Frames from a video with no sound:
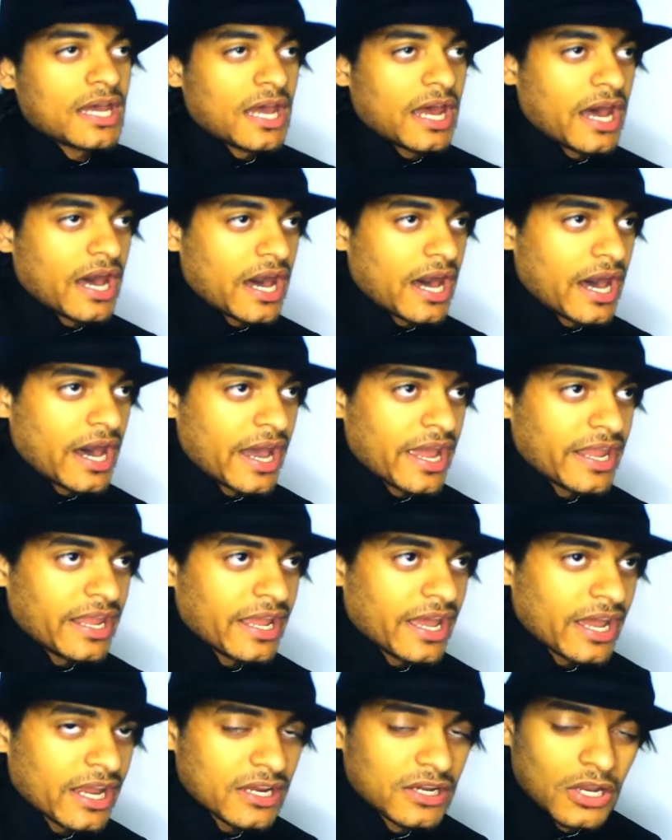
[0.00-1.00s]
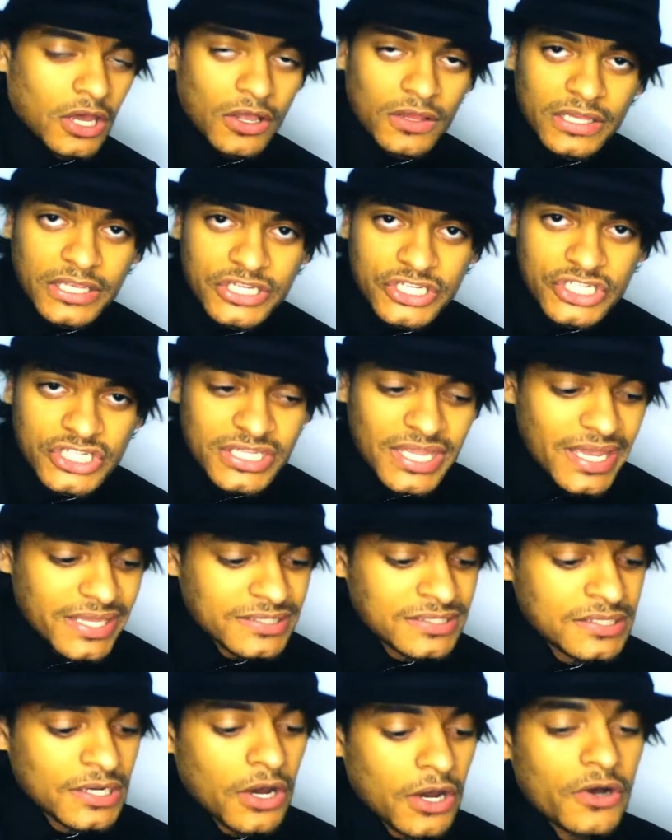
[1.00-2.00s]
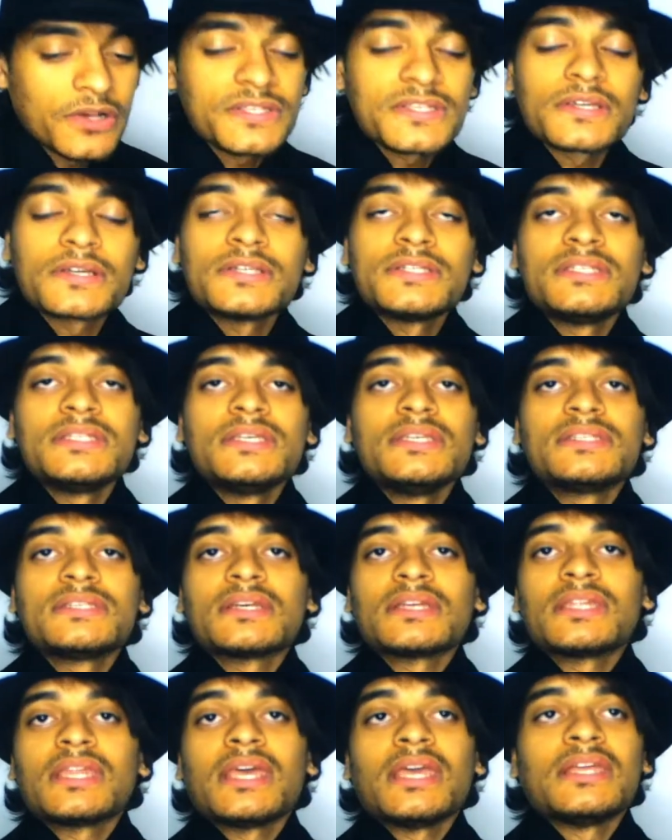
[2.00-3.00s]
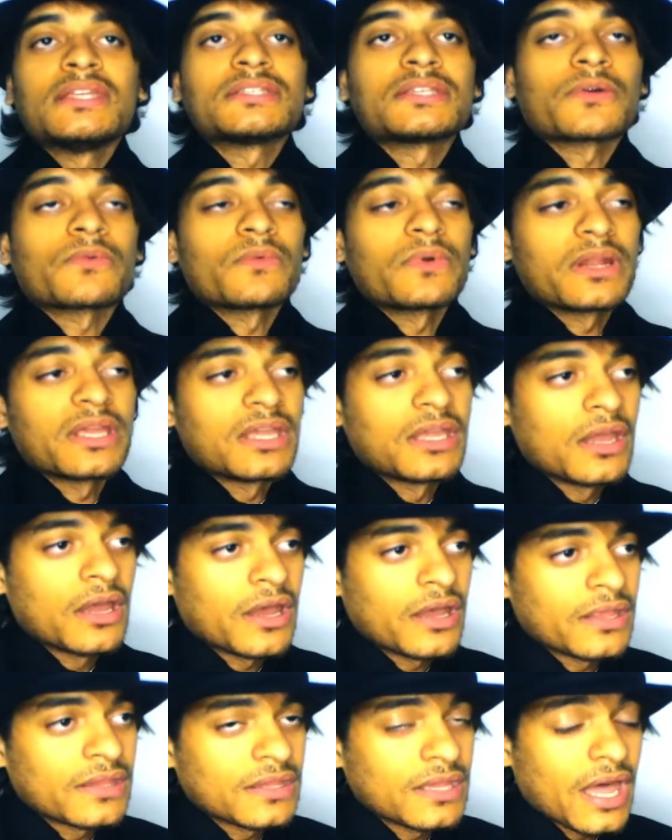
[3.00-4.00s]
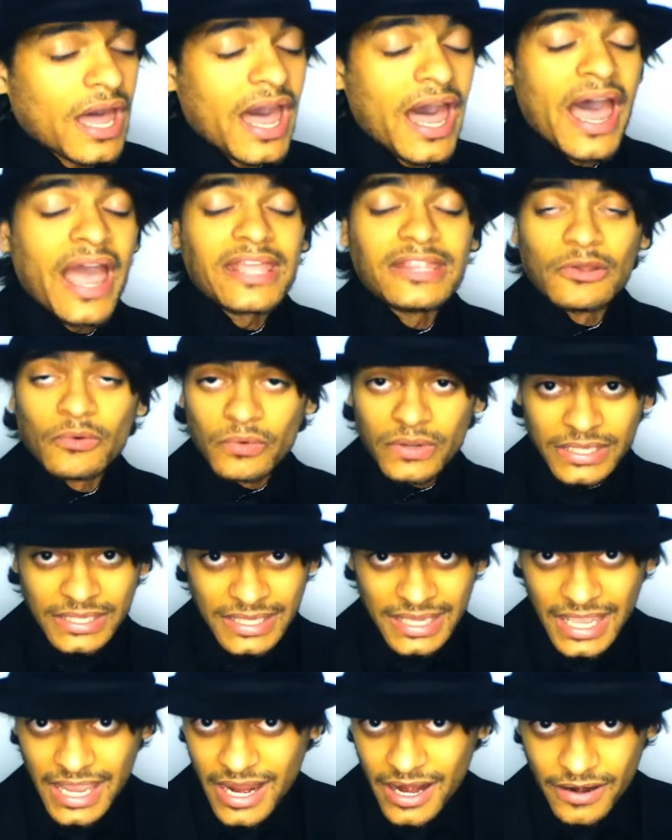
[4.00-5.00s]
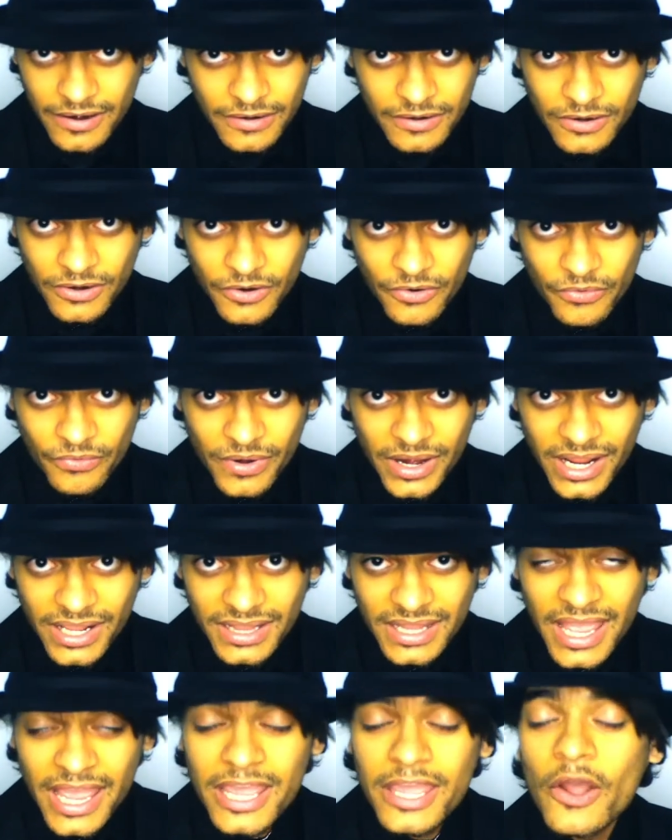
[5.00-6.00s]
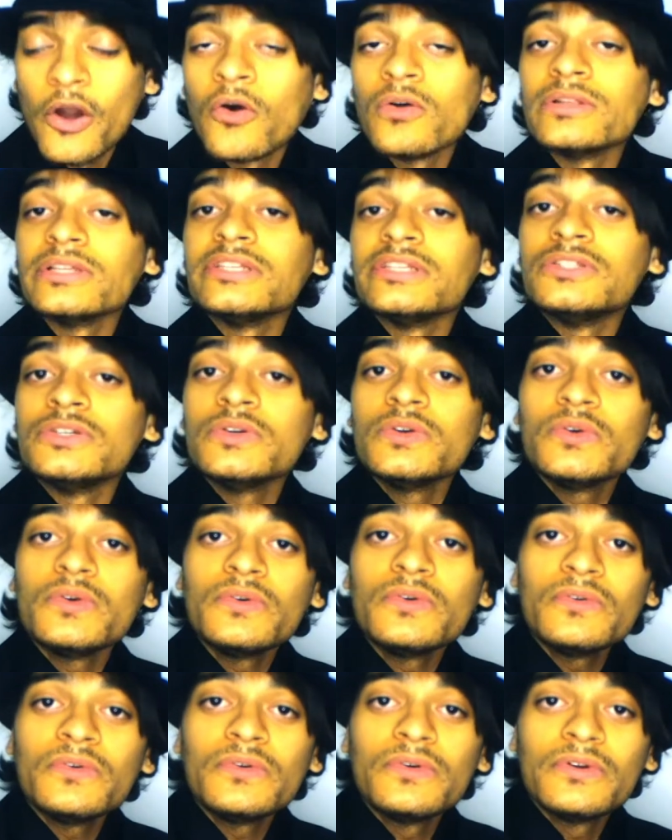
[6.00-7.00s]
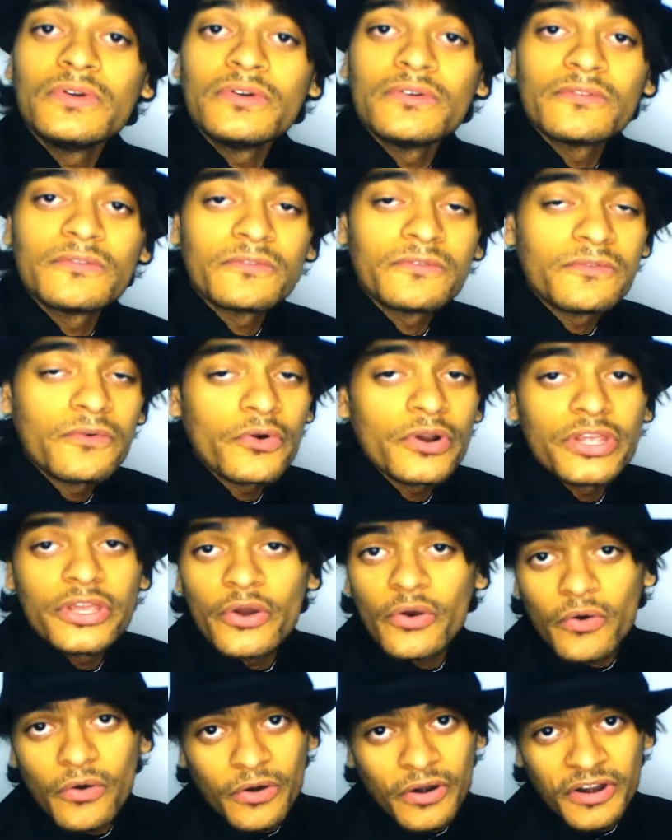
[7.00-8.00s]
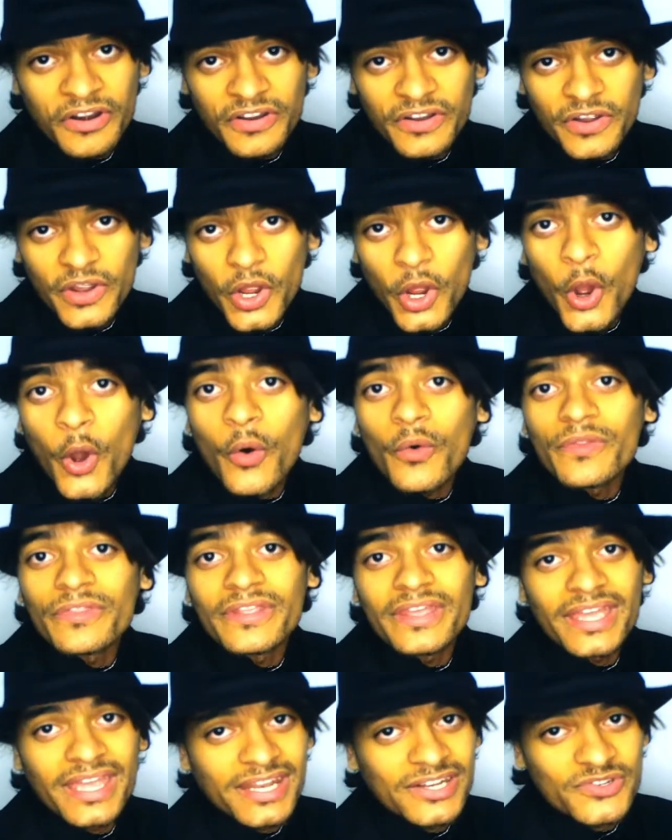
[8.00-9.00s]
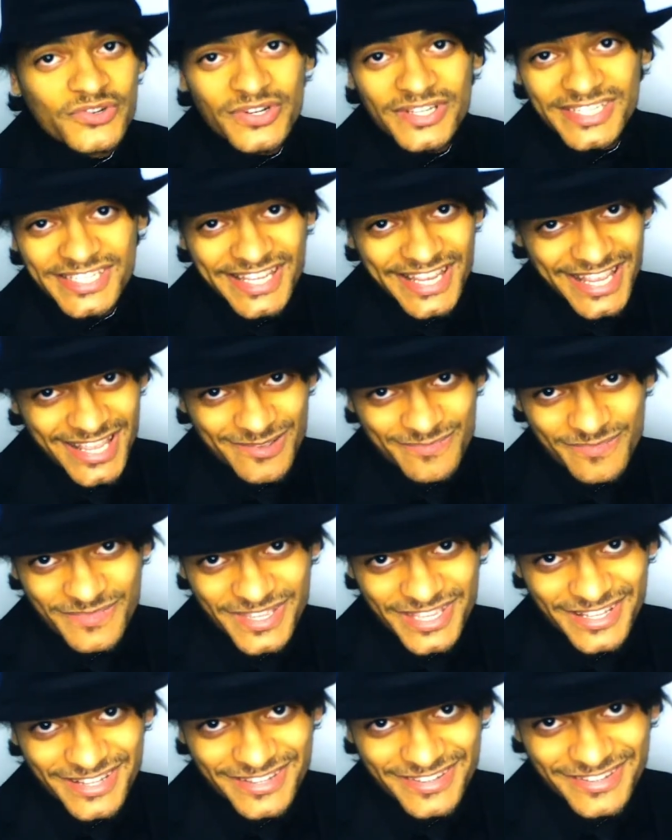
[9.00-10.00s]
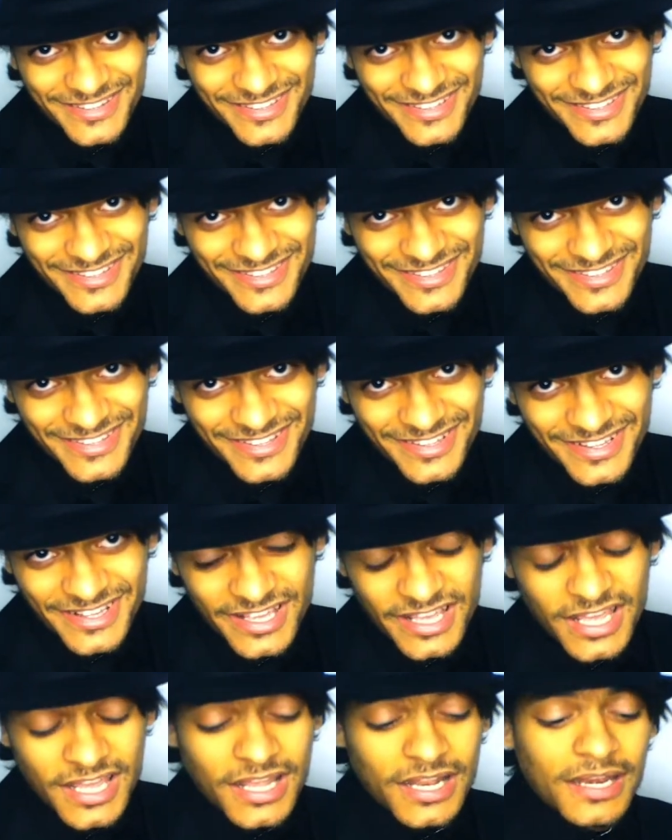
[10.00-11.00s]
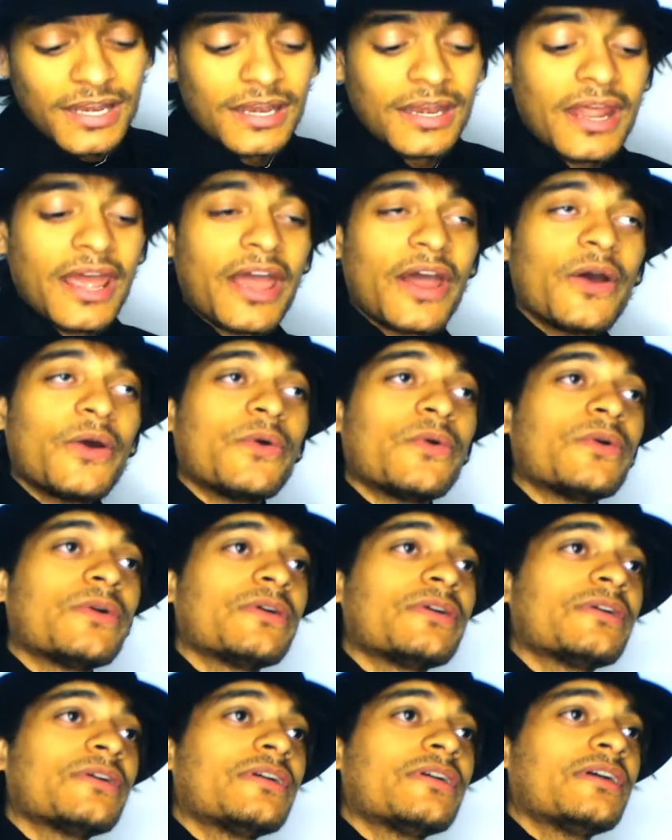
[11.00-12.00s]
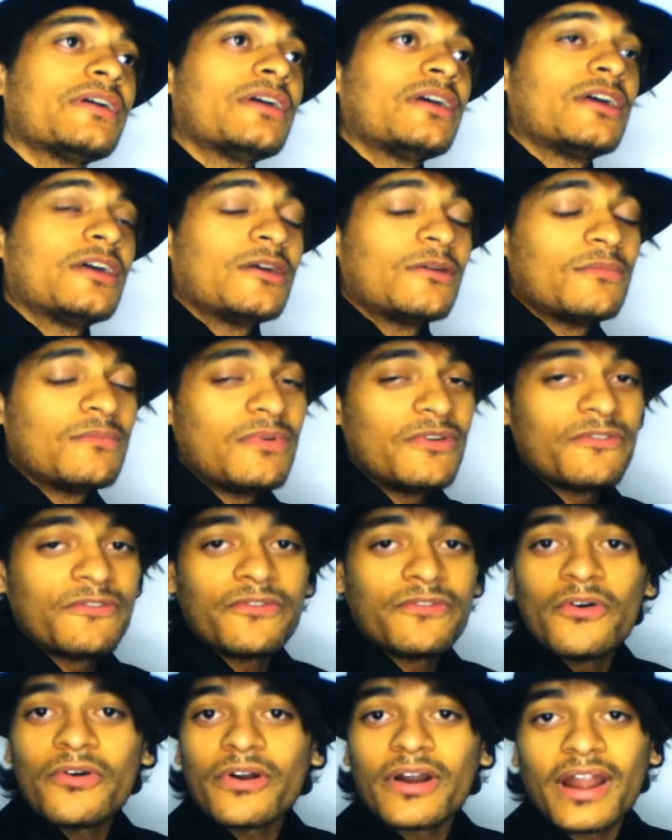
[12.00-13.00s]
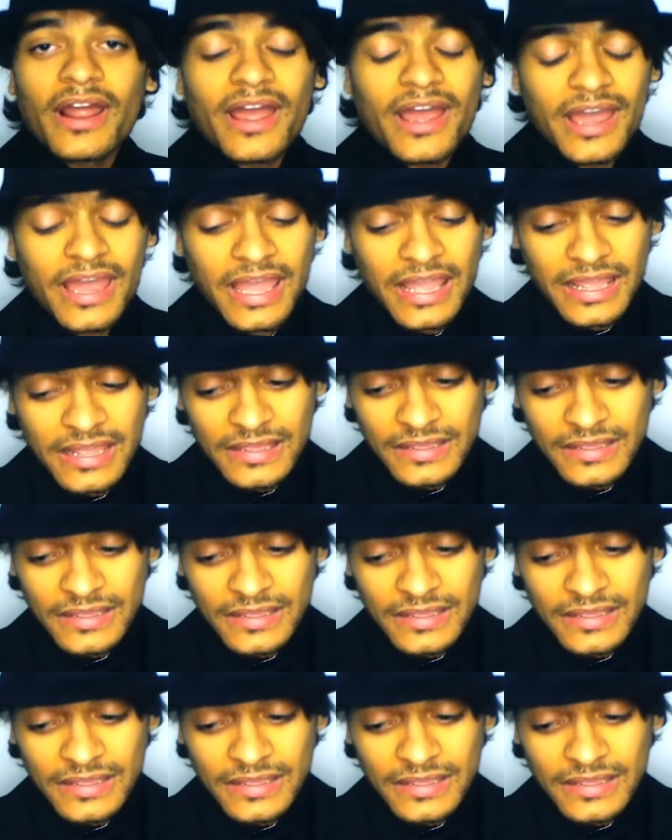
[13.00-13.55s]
I acknowledge that the Oscar season, it's already gone, I don't care, alright? I only do for your own entertainment. Now, before I